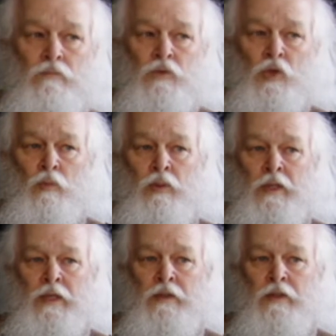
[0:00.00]
to
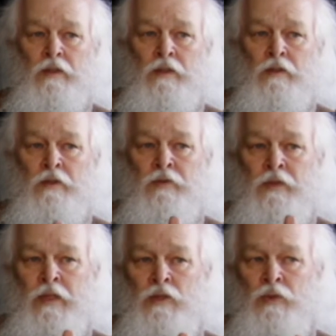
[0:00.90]
blend the
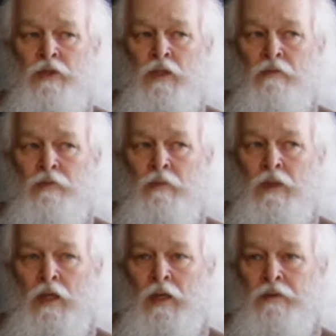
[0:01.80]
things which come from
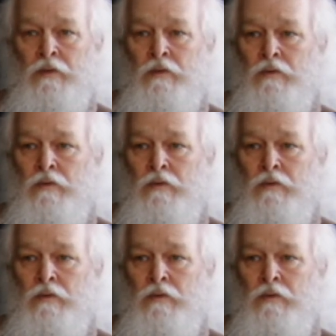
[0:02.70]
God